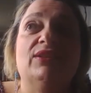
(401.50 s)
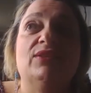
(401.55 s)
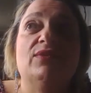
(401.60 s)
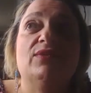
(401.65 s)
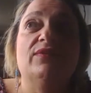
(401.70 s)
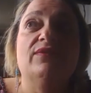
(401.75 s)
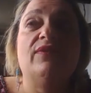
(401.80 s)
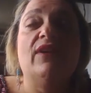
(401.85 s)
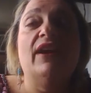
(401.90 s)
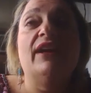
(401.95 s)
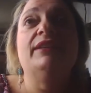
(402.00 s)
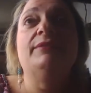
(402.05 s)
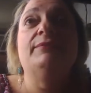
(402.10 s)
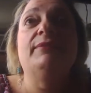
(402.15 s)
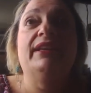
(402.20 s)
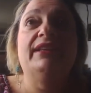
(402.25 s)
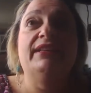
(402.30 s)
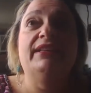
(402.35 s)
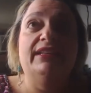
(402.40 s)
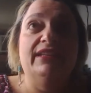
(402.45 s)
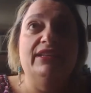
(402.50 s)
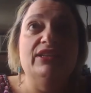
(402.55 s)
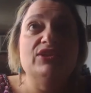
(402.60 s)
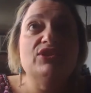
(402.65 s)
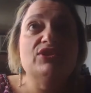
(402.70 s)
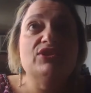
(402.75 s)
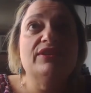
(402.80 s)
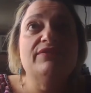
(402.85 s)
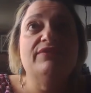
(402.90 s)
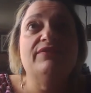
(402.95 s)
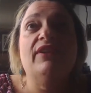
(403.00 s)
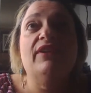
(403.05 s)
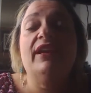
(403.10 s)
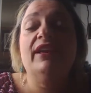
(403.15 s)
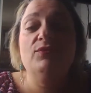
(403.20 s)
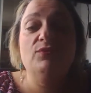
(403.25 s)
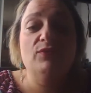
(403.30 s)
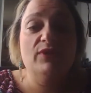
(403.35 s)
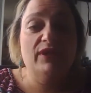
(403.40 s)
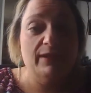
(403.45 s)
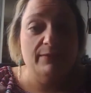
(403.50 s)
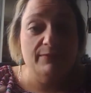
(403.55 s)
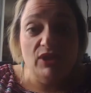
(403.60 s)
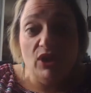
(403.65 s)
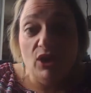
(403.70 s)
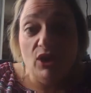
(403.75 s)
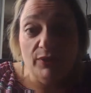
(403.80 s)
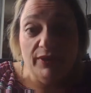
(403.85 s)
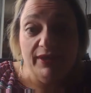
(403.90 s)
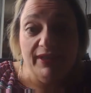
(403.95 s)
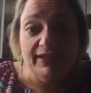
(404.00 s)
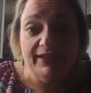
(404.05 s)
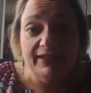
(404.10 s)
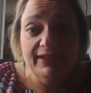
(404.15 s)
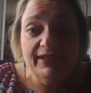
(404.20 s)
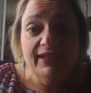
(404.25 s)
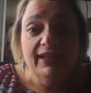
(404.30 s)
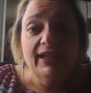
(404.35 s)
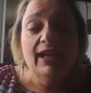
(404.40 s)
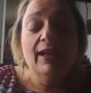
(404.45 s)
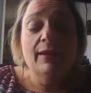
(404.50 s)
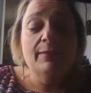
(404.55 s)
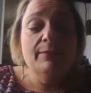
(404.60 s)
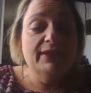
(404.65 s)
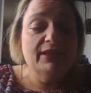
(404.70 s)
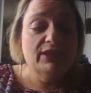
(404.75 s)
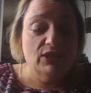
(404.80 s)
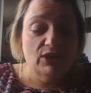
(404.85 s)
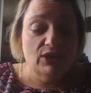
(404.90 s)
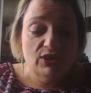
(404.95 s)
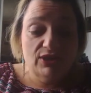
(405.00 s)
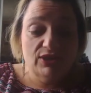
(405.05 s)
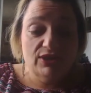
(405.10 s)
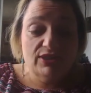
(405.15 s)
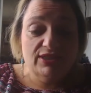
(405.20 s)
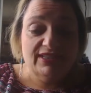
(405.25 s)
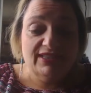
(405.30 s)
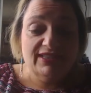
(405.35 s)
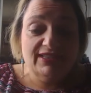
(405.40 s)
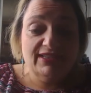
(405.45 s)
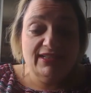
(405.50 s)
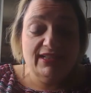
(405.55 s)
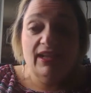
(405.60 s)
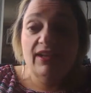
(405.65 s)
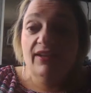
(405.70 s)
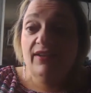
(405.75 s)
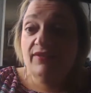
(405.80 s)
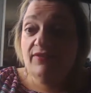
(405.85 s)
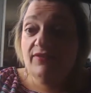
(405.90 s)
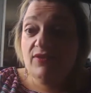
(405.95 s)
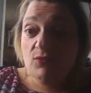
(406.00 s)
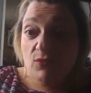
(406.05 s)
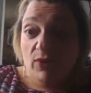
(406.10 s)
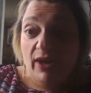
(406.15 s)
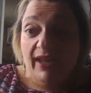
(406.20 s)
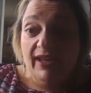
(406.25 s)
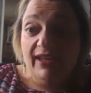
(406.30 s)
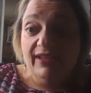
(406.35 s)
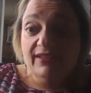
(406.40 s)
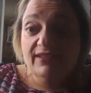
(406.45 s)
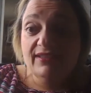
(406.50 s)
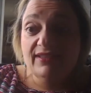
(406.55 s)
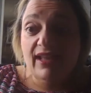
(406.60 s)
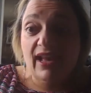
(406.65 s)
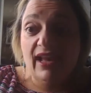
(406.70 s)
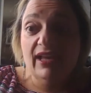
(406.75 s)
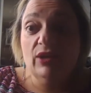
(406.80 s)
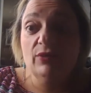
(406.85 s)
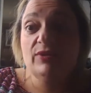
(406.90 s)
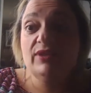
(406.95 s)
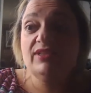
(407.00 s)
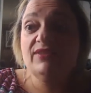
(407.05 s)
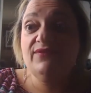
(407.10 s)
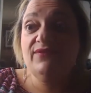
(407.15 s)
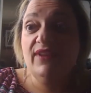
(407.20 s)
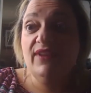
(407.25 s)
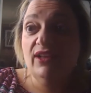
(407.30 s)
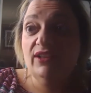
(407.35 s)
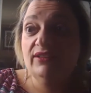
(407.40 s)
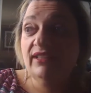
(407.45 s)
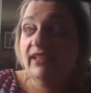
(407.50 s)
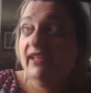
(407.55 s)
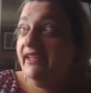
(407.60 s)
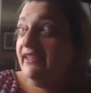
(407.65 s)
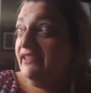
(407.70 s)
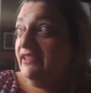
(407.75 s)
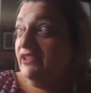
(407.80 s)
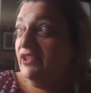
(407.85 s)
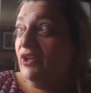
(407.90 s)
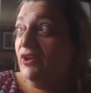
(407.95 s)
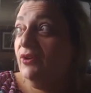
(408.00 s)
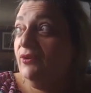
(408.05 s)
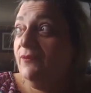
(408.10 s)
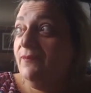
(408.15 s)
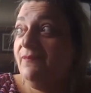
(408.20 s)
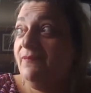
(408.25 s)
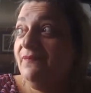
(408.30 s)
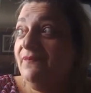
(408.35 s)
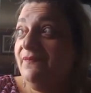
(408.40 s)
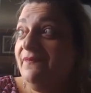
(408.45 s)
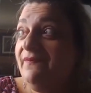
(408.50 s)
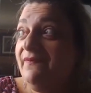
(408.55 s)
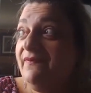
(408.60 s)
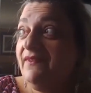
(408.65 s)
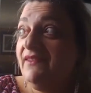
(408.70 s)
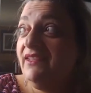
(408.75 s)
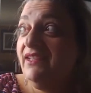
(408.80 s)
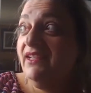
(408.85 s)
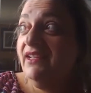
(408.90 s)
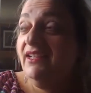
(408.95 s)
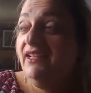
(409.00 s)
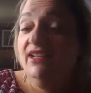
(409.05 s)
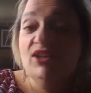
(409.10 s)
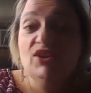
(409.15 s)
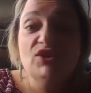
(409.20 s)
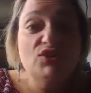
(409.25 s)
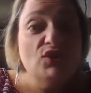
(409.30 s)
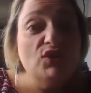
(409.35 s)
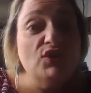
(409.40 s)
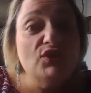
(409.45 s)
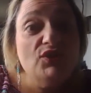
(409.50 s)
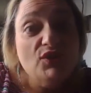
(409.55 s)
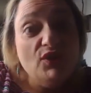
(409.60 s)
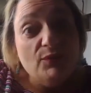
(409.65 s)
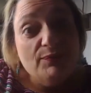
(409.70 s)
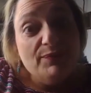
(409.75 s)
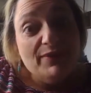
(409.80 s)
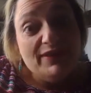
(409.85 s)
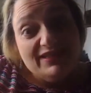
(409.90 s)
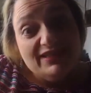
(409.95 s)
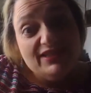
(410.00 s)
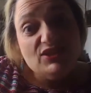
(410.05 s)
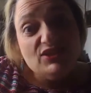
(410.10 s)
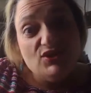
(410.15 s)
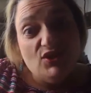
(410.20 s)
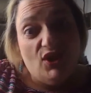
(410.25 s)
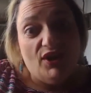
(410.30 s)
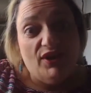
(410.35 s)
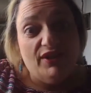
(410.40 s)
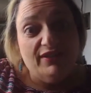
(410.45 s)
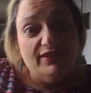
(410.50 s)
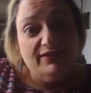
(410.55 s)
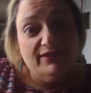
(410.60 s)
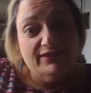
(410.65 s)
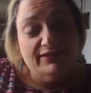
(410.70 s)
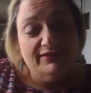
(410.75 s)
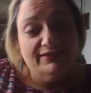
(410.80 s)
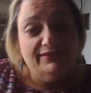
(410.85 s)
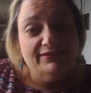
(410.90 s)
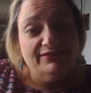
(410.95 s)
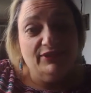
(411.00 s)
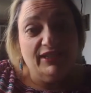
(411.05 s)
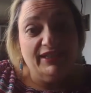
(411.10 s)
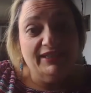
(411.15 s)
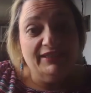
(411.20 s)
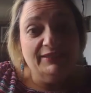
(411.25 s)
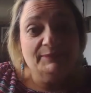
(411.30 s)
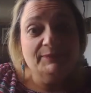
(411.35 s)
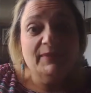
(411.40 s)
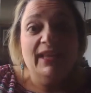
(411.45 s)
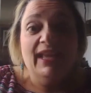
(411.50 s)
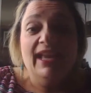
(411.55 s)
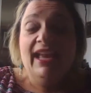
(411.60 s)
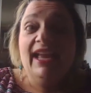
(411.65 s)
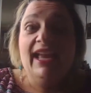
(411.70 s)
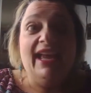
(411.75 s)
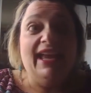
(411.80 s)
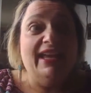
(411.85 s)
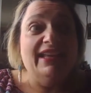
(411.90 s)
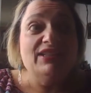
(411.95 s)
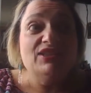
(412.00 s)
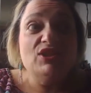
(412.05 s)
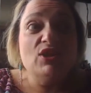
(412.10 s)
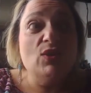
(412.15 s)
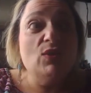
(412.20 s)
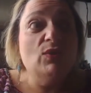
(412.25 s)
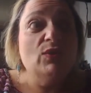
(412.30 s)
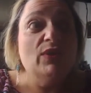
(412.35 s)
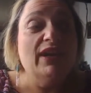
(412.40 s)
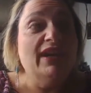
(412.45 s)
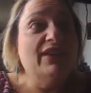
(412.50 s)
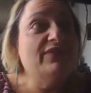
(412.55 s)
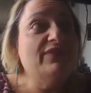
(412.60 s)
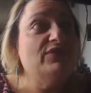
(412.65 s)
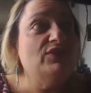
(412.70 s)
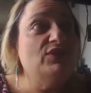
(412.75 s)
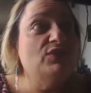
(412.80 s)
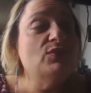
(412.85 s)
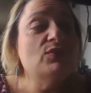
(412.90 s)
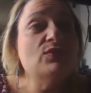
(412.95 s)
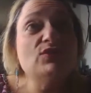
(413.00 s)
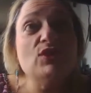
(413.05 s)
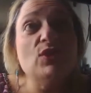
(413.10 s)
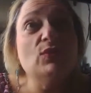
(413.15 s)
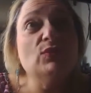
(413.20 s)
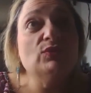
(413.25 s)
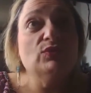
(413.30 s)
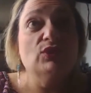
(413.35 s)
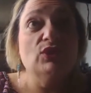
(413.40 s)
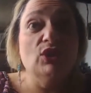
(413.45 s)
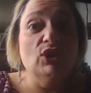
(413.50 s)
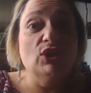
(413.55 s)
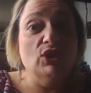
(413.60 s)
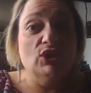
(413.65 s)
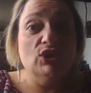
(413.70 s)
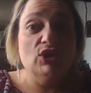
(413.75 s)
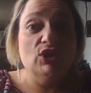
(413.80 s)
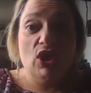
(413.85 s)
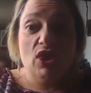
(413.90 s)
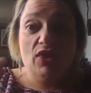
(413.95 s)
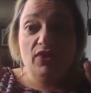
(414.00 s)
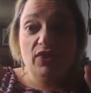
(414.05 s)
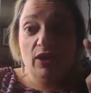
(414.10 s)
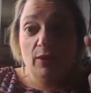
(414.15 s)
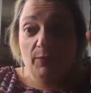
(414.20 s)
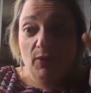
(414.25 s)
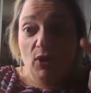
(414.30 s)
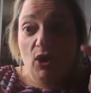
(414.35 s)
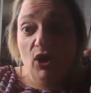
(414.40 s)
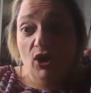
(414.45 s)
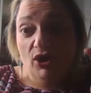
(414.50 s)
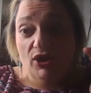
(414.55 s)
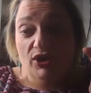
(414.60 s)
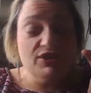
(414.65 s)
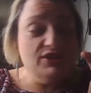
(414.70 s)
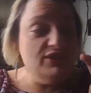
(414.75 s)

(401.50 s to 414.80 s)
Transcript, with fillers: find my niche and find where I'm going because of the weight. I always felt like, you know, you're your business card, yeah. right? And so if you don't look the part